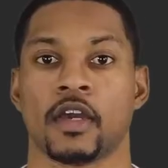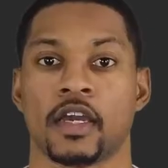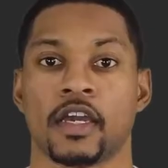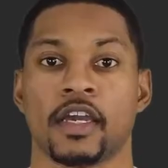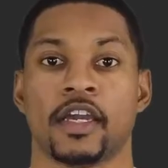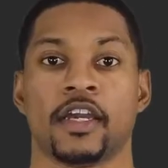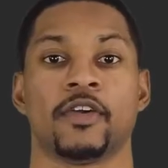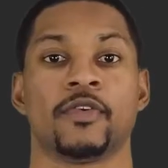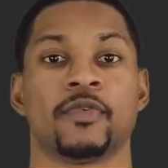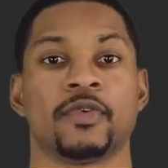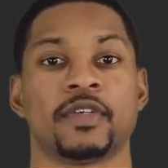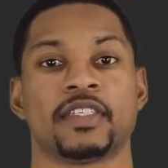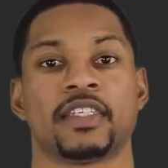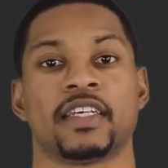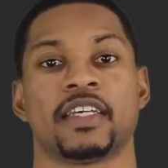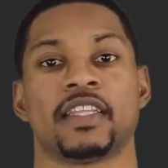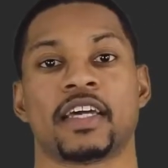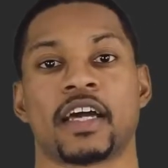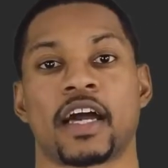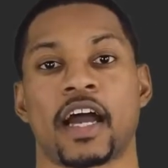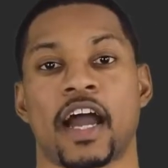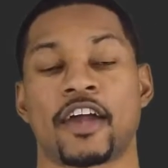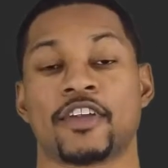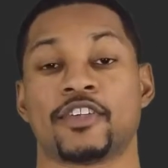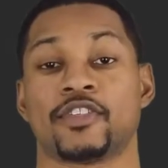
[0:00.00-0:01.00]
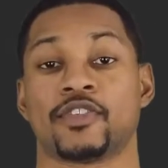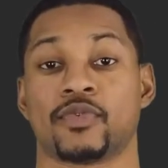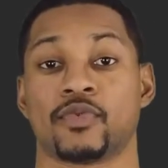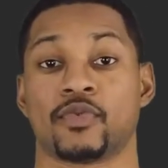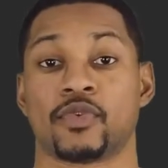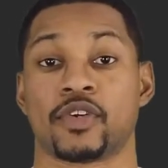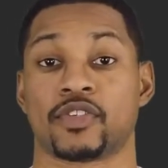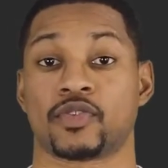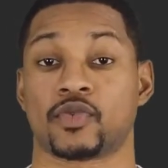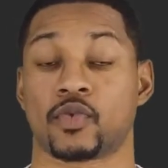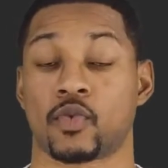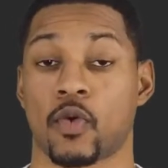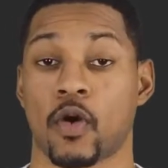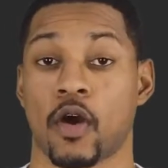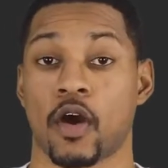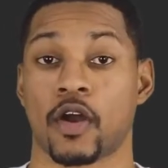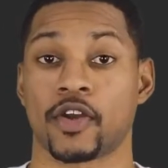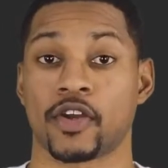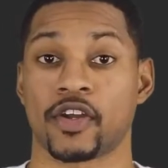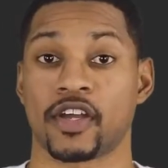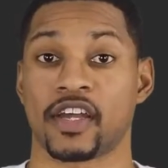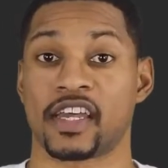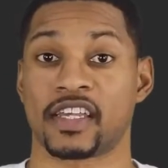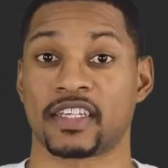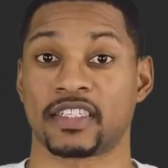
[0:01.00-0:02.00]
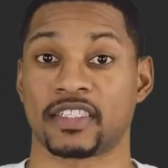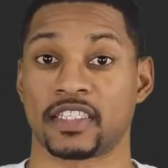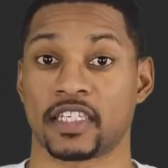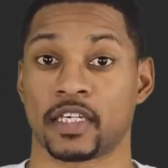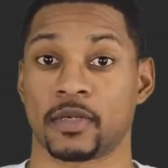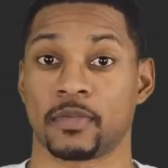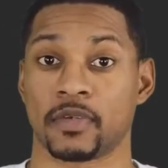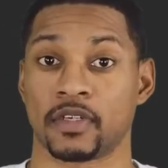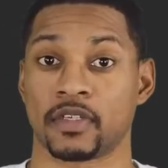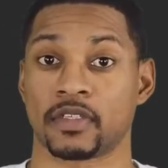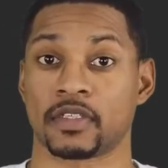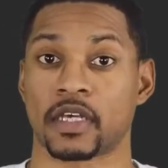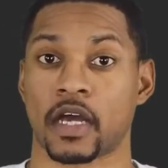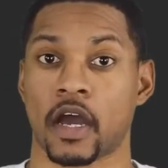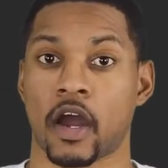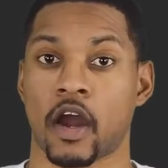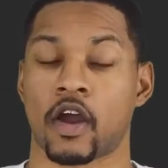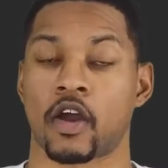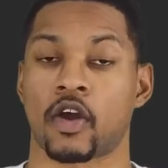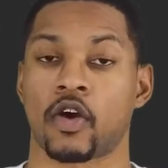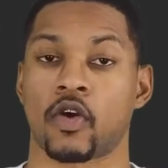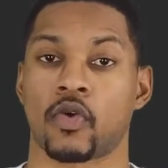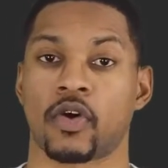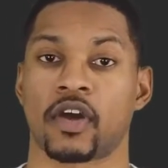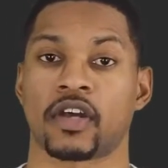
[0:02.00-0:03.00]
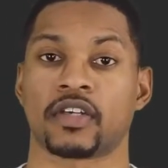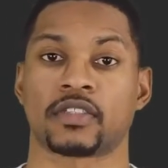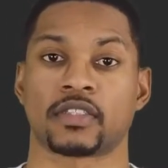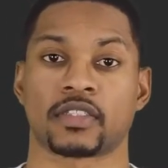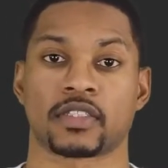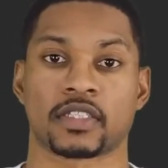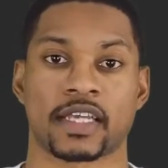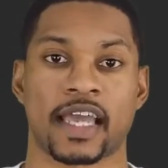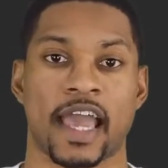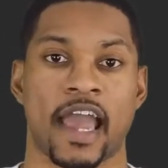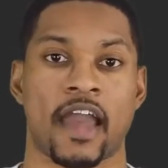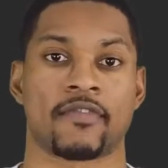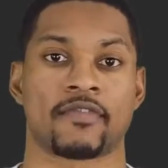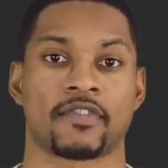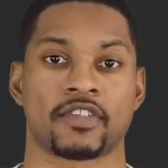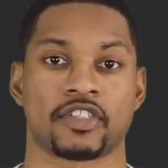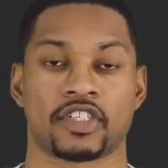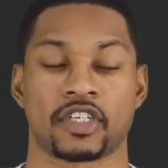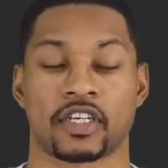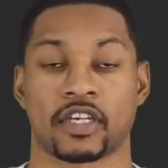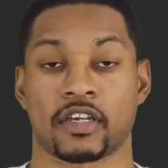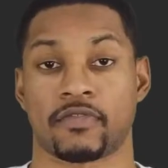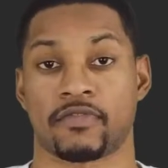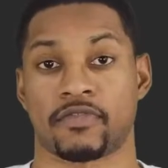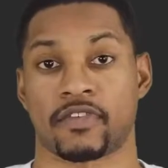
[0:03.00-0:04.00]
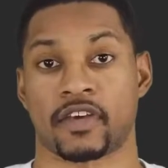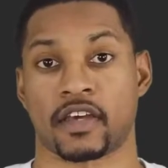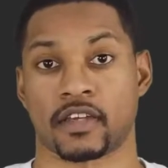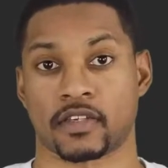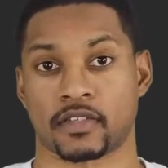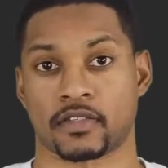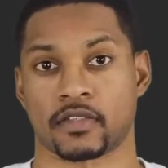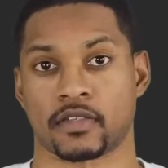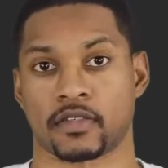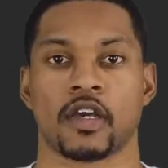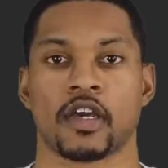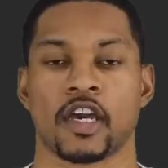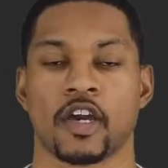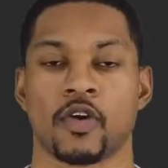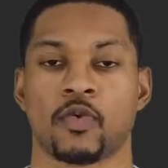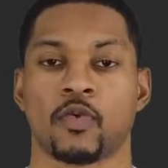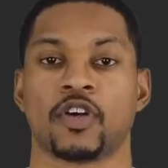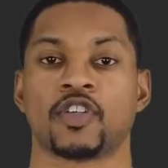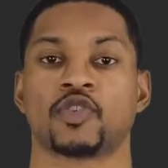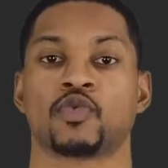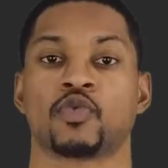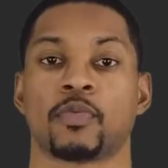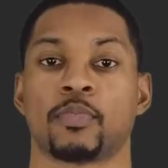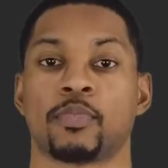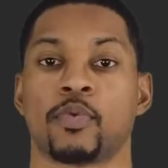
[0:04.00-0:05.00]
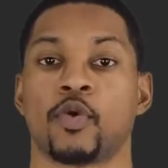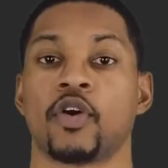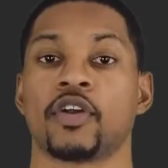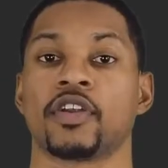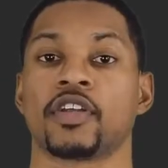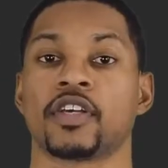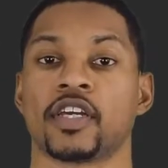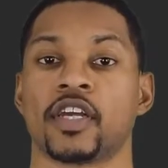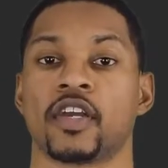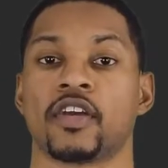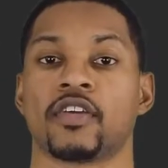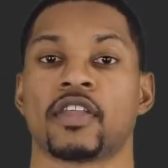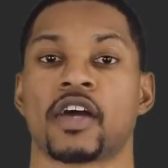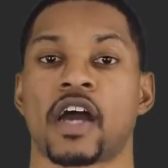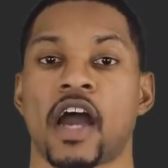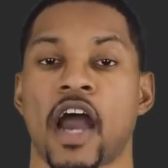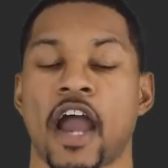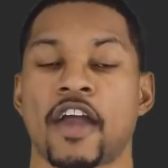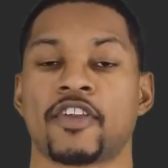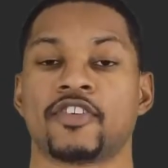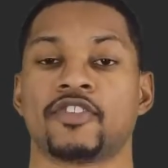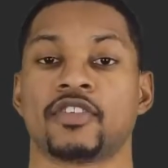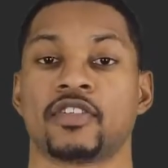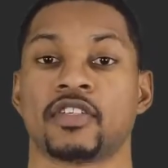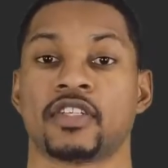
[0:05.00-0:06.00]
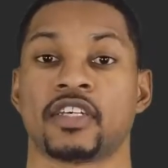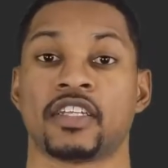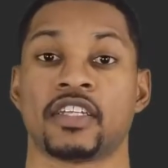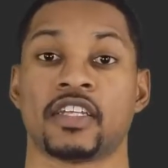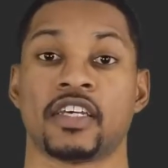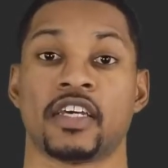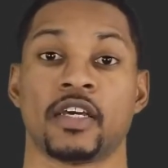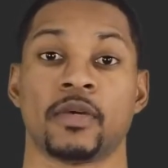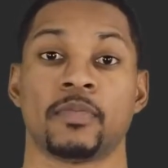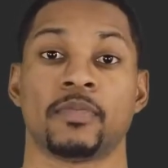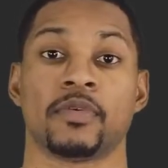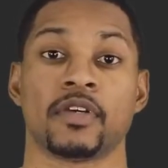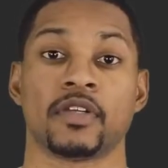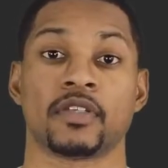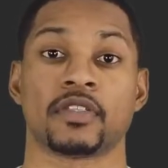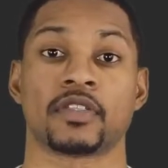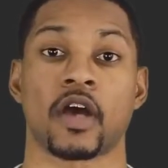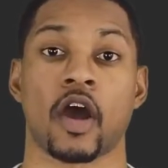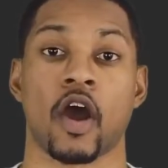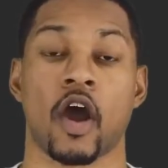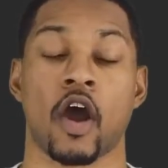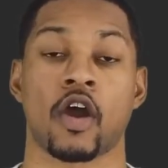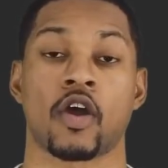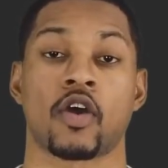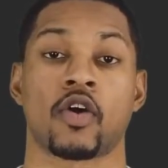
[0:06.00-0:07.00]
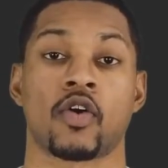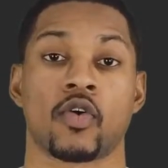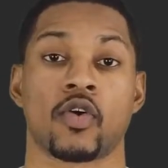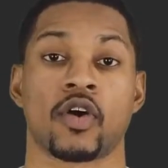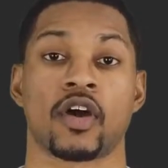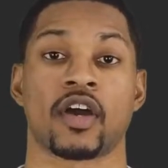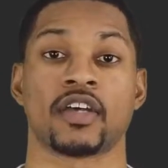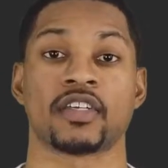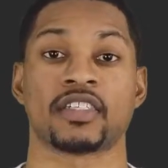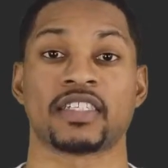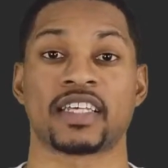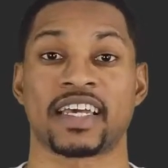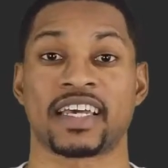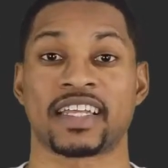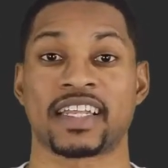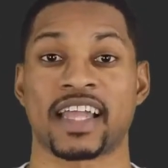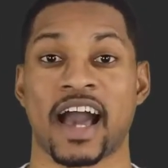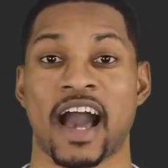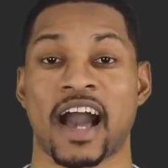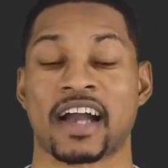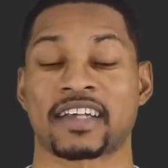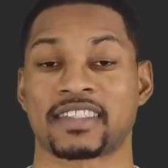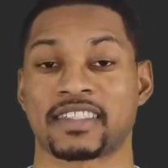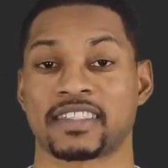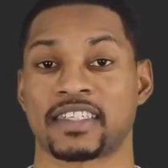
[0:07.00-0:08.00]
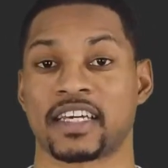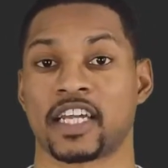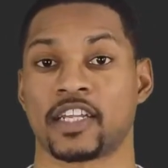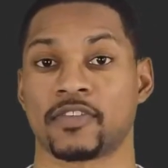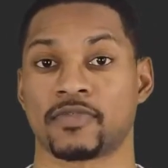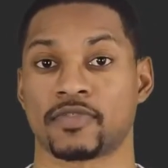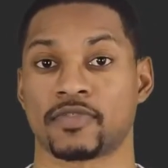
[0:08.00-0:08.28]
Here we see that hydrogen-rich water exhibits ROS scavenging effects. It was reported here that hydrogen inhibits ROS and oxidative